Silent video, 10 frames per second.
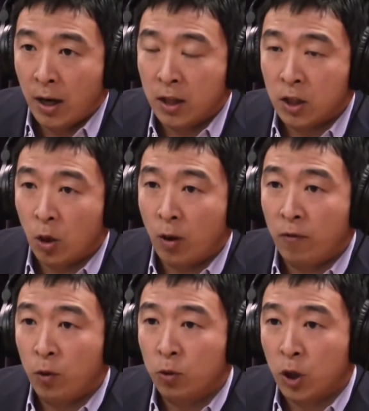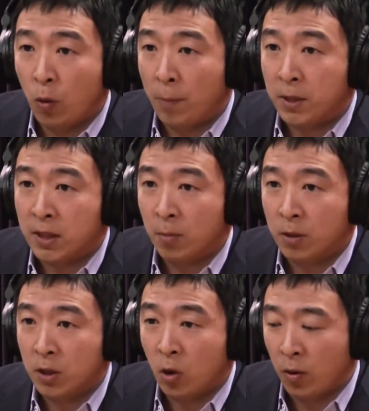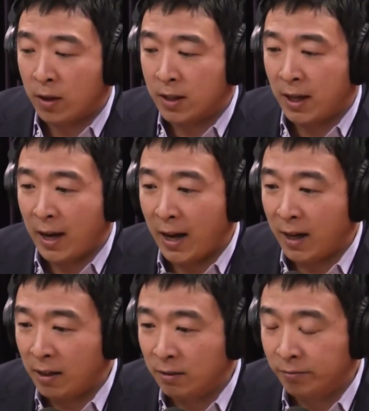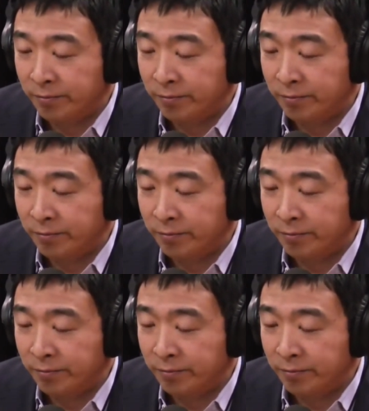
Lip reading: And so if you show up to someone's door and say, hey,